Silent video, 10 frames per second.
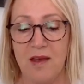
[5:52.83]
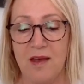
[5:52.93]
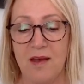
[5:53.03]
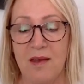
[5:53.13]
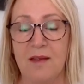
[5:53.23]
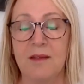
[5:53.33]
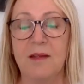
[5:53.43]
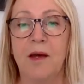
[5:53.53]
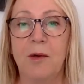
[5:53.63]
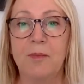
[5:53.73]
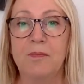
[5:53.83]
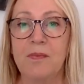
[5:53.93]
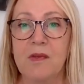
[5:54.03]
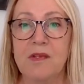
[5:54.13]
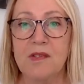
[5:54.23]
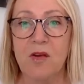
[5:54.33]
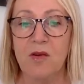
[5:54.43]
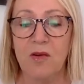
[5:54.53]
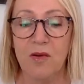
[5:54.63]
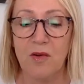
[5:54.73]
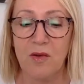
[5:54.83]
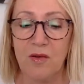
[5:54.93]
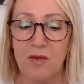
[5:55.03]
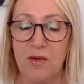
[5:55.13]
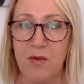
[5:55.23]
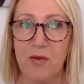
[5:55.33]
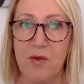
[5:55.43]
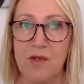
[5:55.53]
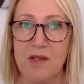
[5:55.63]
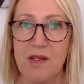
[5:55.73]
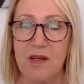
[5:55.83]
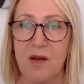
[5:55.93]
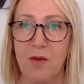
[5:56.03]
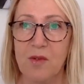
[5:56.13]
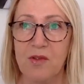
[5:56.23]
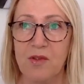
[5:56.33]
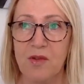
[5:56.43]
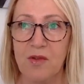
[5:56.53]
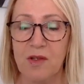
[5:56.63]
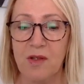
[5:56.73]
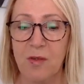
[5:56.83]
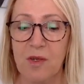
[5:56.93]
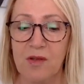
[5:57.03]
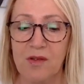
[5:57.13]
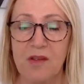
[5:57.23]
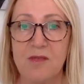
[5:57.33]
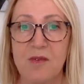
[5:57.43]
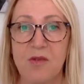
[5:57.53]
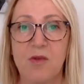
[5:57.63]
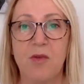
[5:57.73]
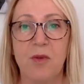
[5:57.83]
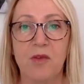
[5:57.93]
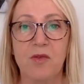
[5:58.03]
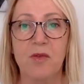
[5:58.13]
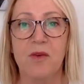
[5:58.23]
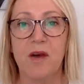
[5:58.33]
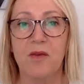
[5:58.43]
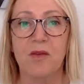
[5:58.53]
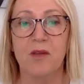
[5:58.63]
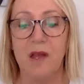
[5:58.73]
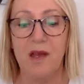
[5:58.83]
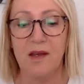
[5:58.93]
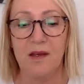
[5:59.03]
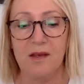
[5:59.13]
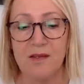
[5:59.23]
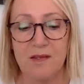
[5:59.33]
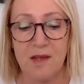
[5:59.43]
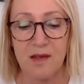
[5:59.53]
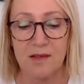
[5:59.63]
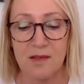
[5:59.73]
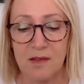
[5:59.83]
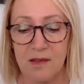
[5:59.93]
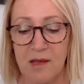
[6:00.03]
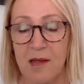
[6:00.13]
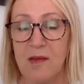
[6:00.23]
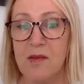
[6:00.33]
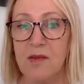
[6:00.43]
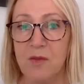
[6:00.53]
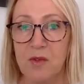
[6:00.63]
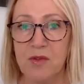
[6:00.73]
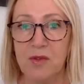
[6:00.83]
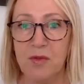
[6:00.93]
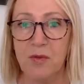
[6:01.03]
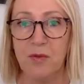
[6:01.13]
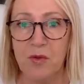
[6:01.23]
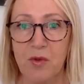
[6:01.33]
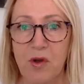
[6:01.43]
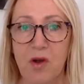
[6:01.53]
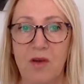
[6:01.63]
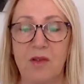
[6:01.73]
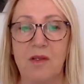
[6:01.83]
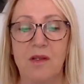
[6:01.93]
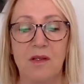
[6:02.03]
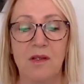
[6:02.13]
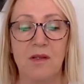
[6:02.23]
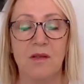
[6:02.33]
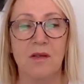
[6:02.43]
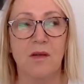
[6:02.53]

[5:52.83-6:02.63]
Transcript: And um, so the first thing I want you to think about as we talk about revival is that in anything we do for God, in, uh,